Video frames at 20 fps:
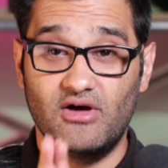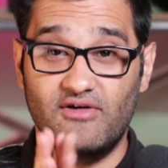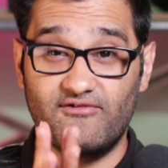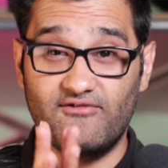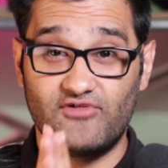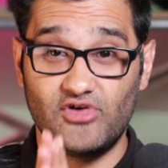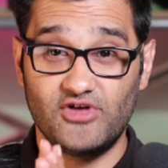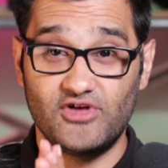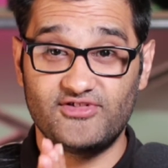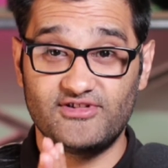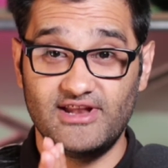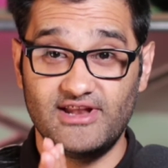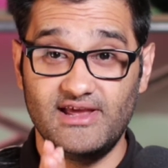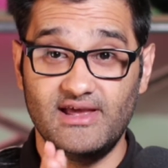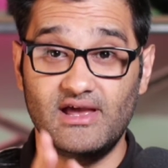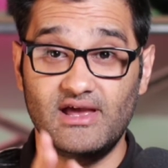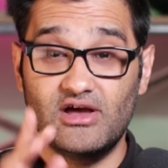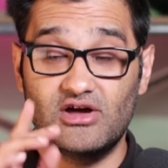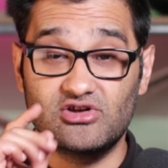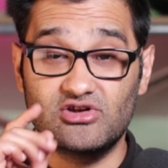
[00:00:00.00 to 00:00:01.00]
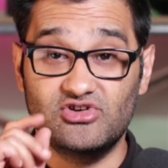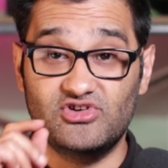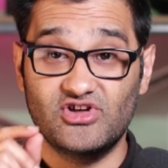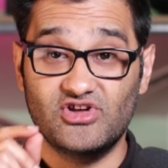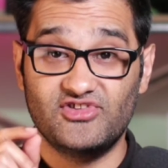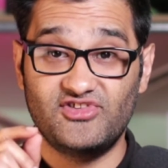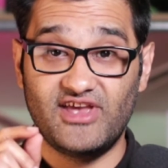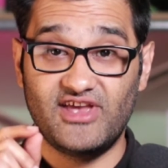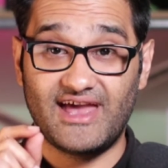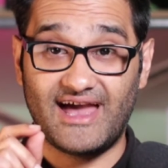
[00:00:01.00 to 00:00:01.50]
Firstly,
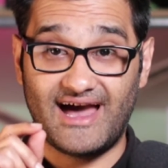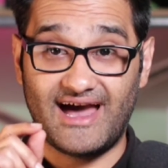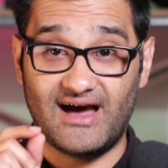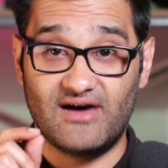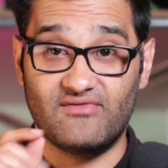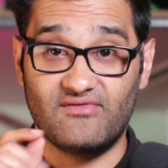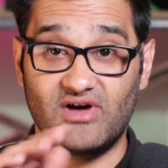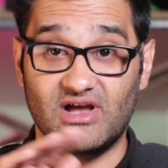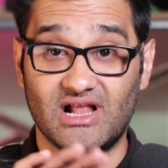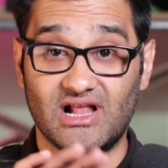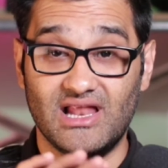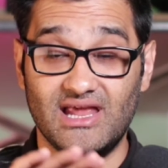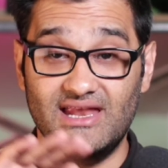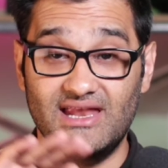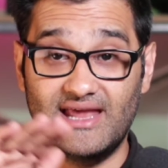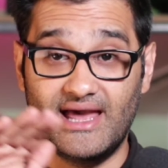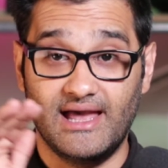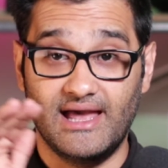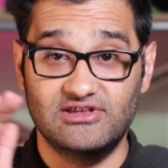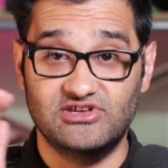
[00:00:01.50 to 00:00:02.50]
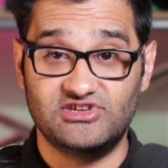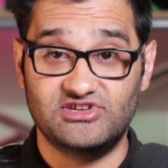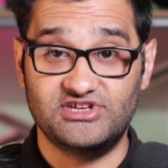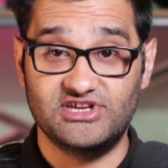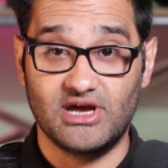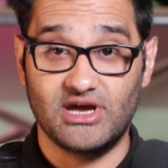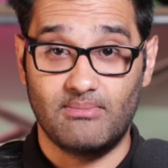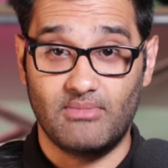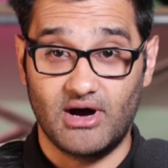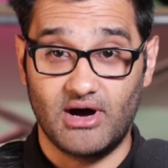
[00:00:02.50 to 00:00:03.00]
does it have a clean
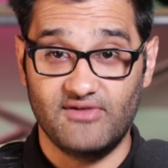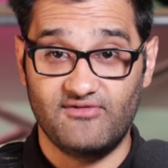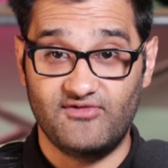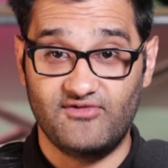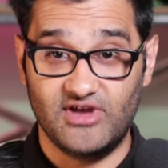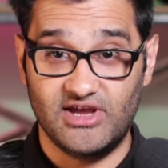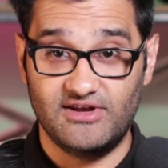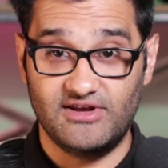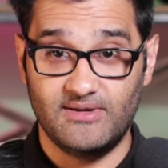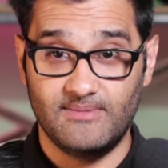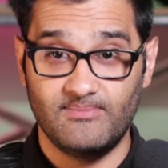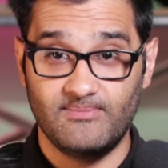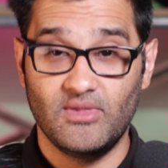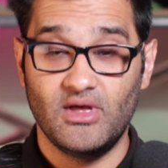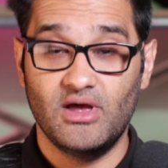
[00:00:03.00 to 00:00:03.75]
HDMI feed?